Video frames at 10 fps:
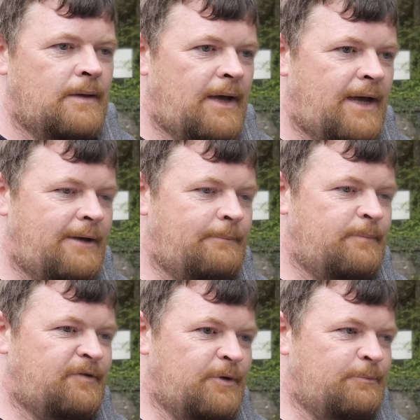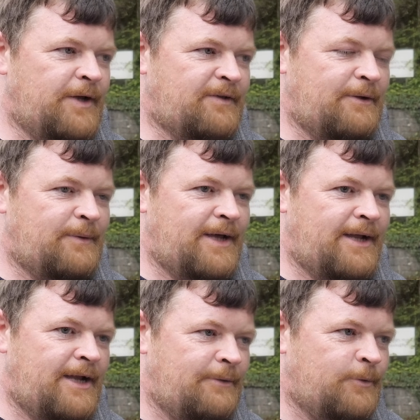Um, some of them went down the
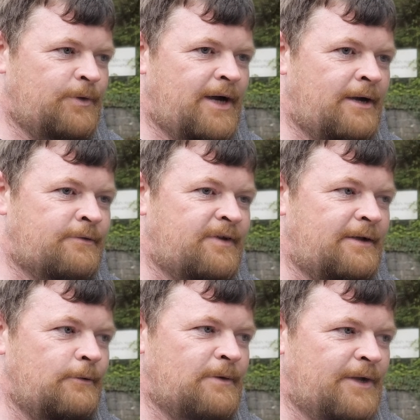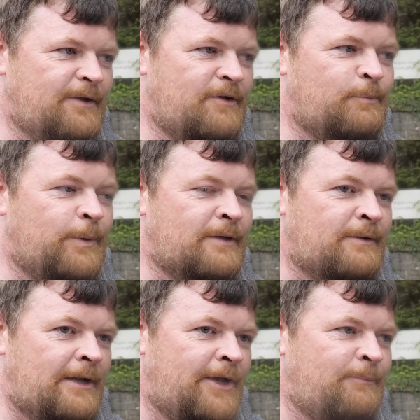N81 there. Did look like they
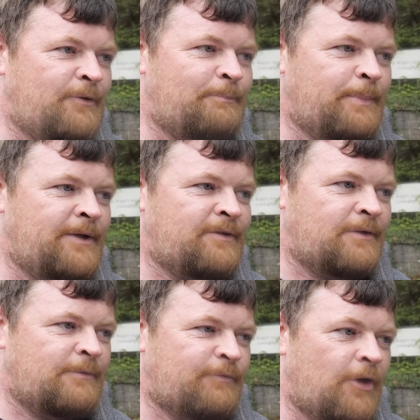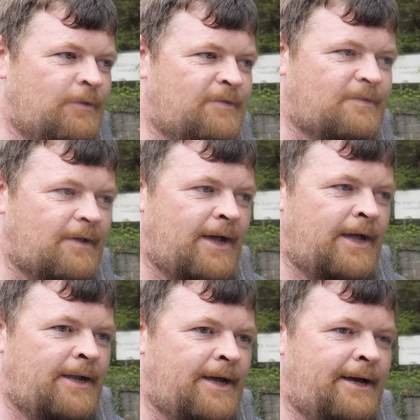climbed up into the forest
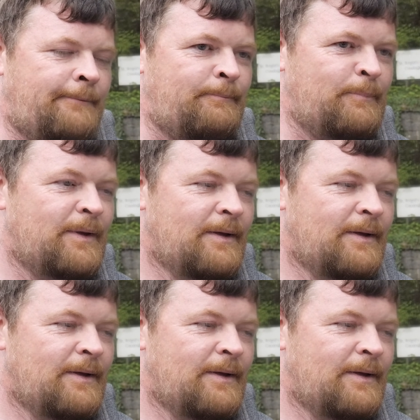and um,